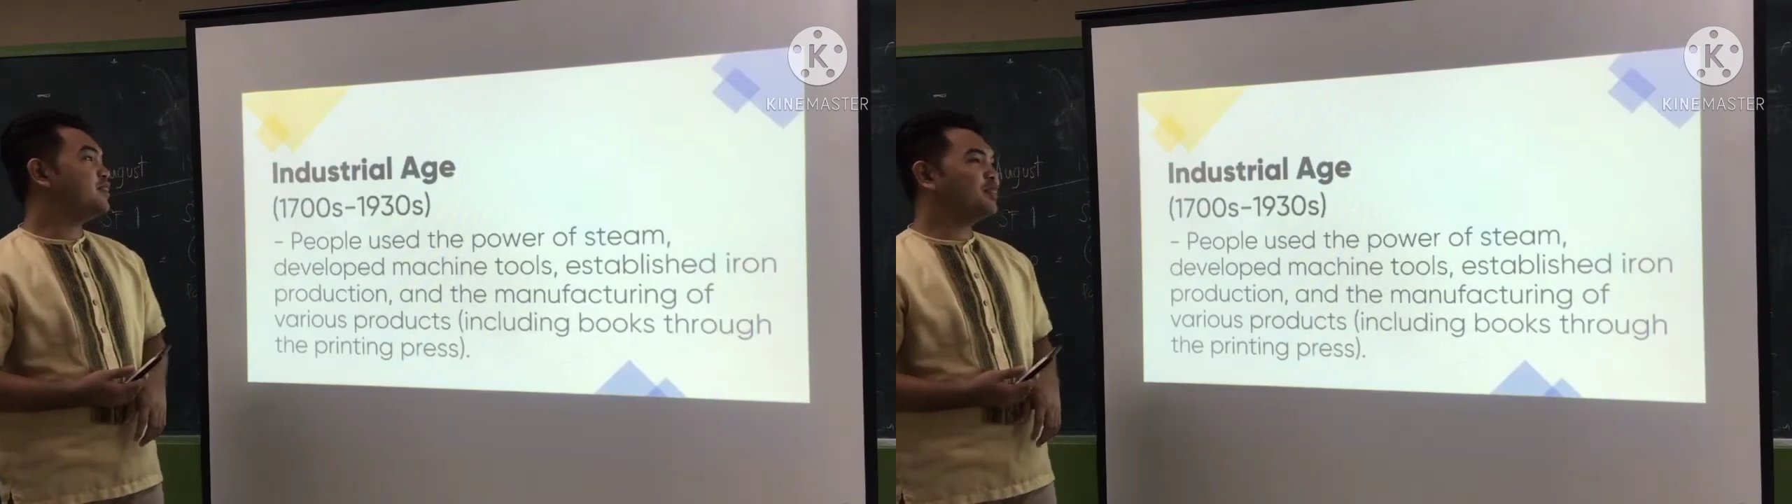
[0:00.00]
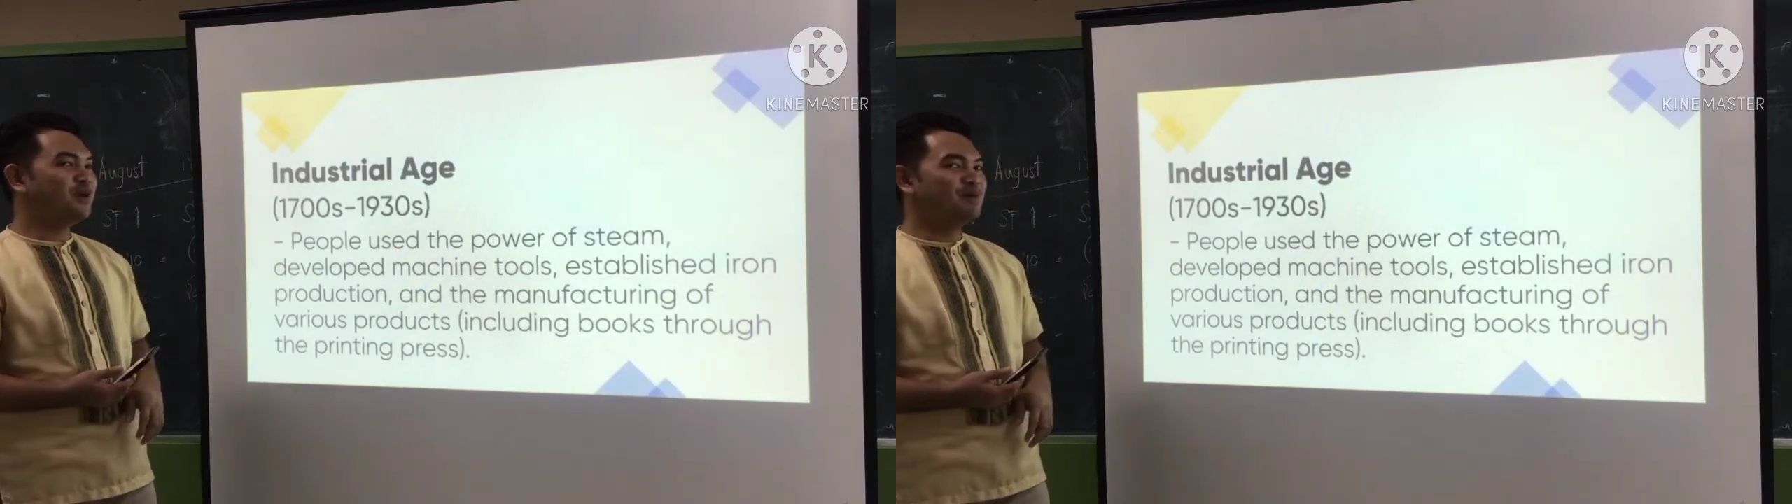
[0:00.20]

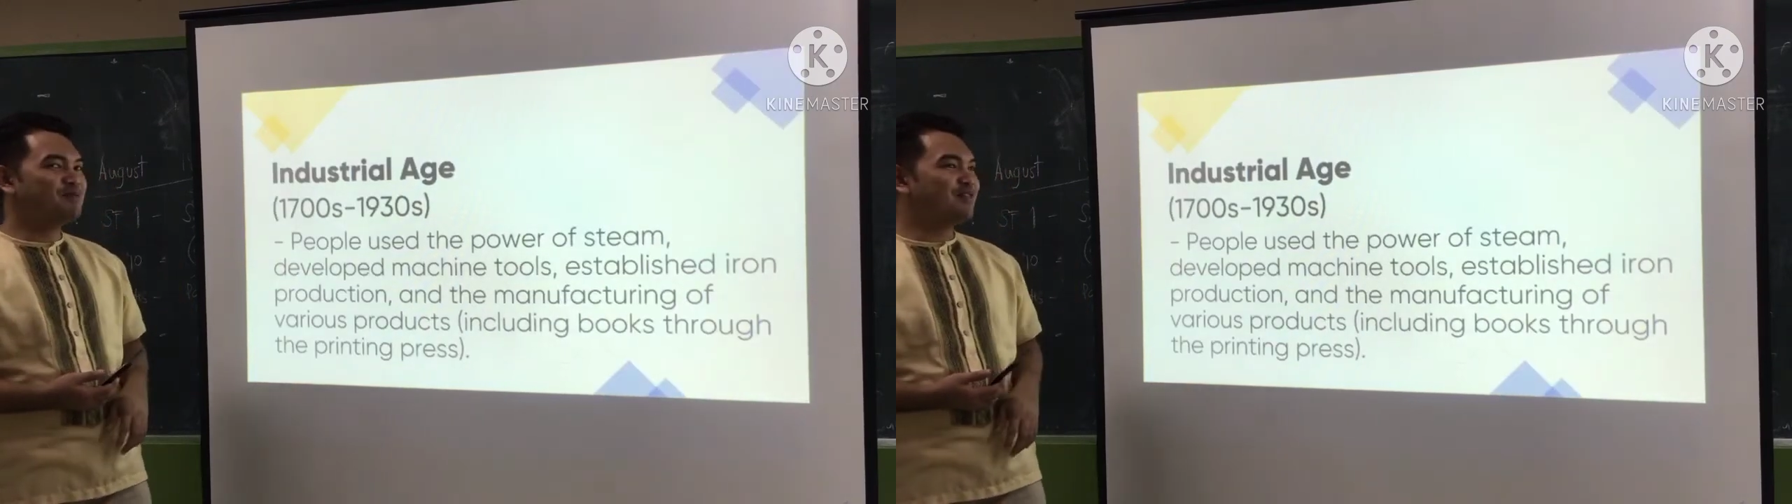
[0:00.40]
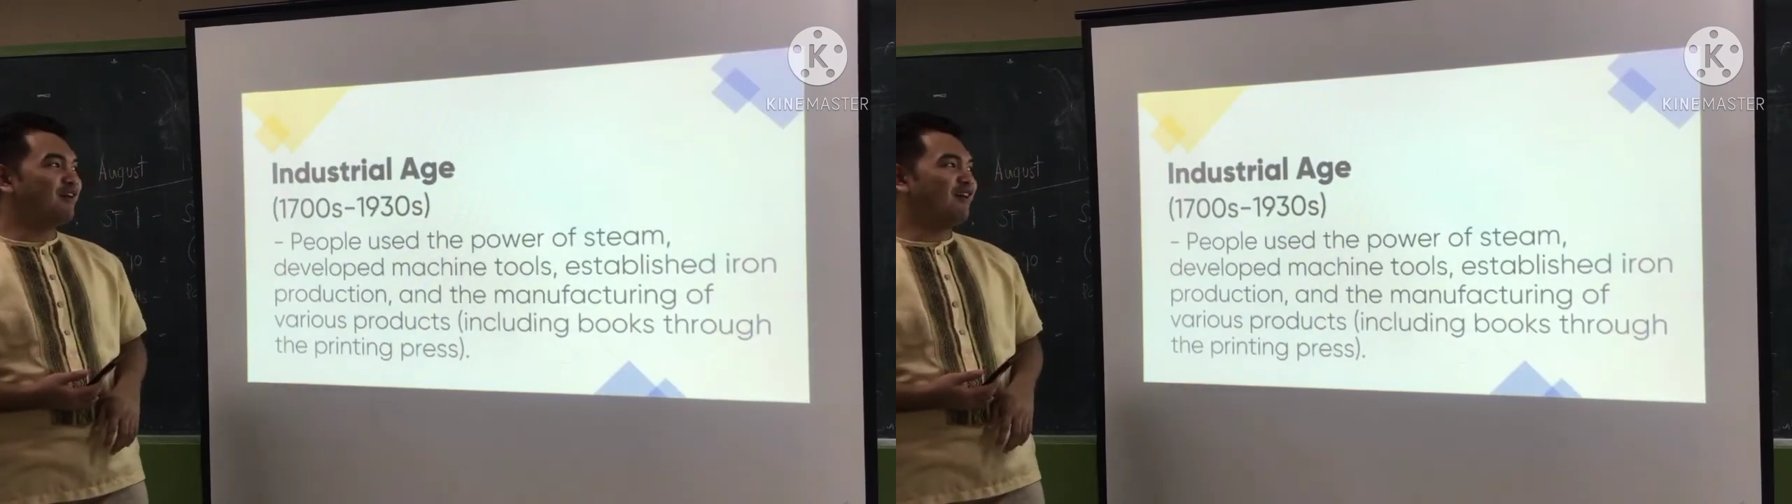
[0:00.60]
in
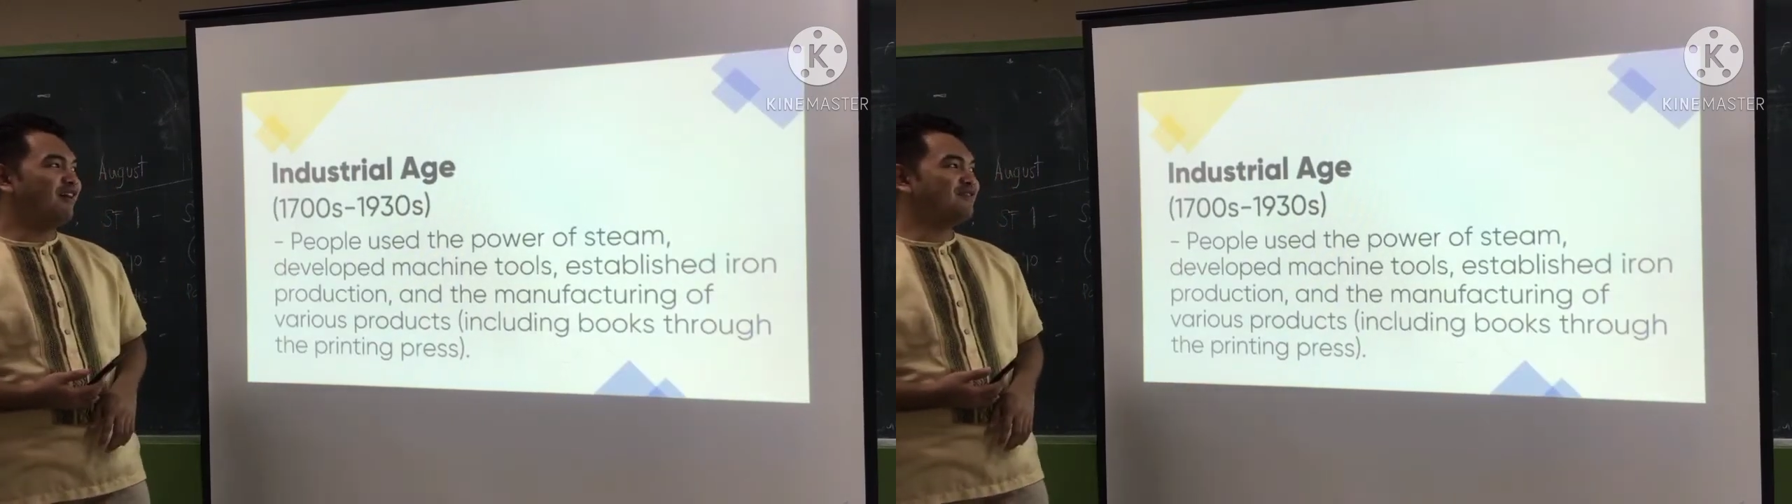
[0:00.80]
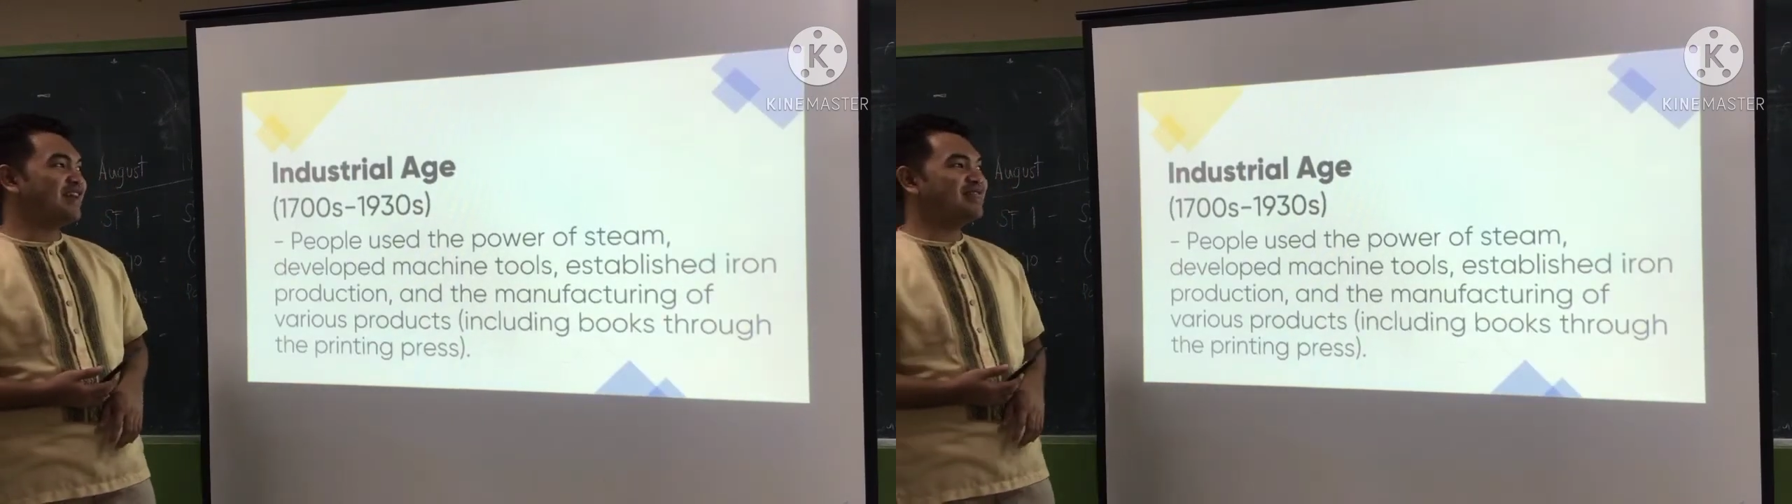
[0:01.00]
terms of